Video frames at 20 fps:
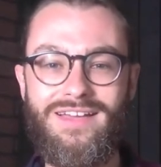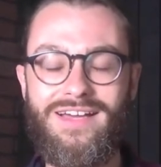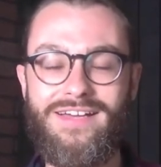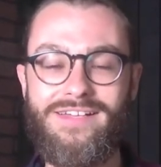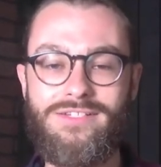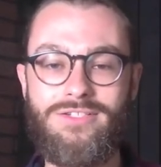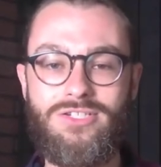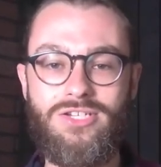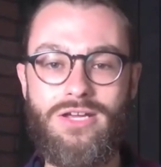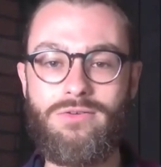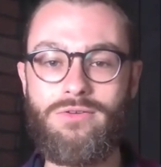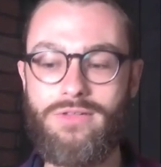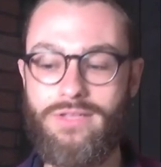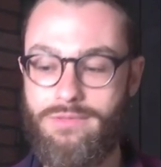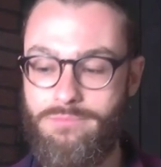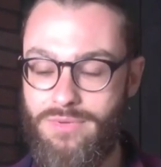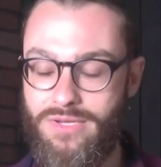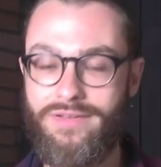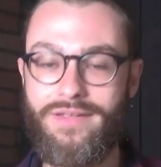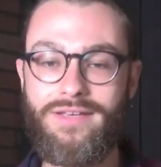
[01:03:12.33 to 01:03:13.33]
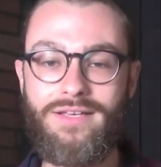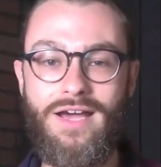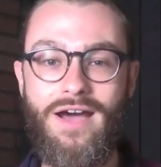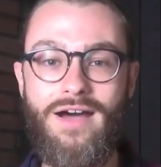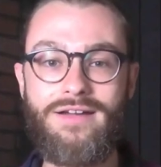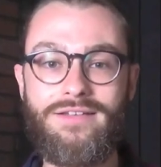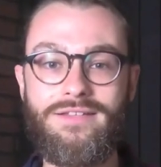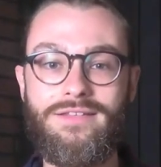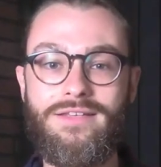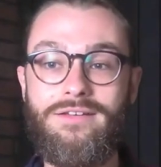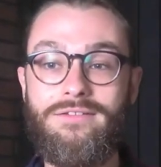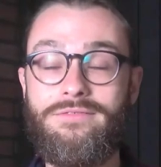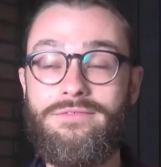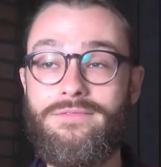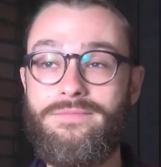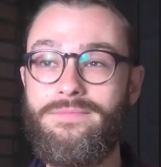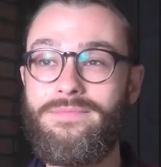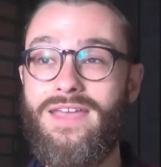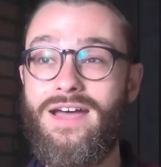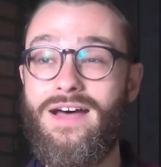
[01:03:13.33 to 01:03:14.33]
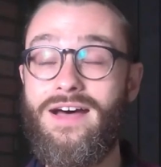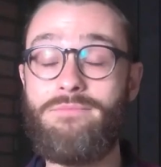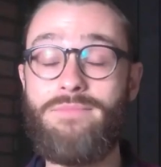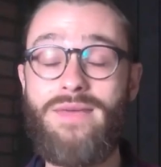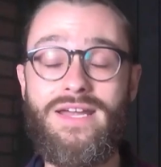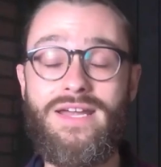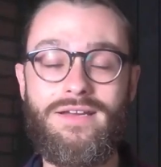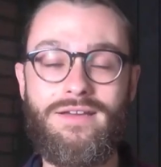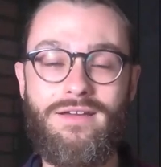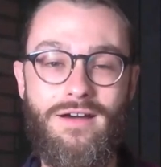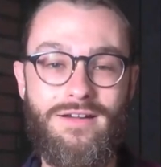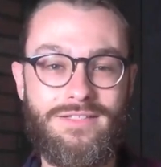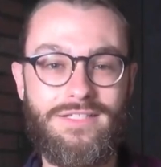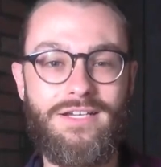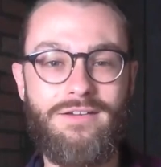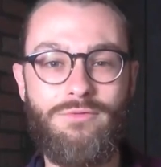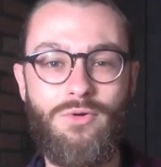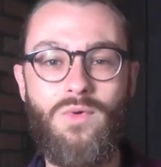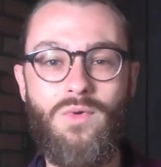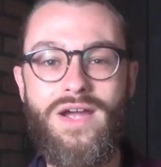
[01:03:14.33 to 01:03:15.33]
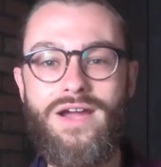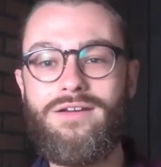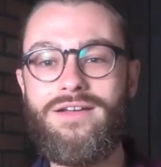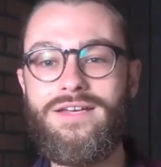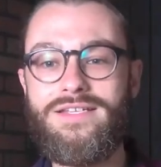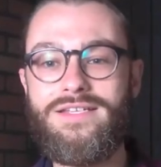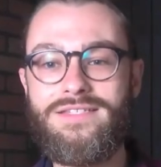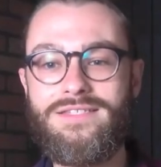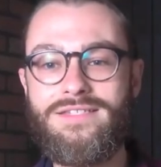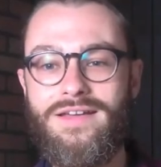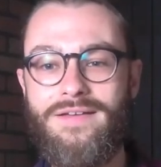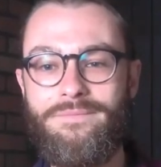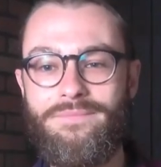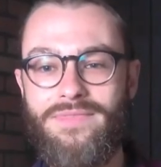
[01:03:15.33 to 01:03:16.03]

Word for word: uh, generally building cognitive uh, metacognitive awareness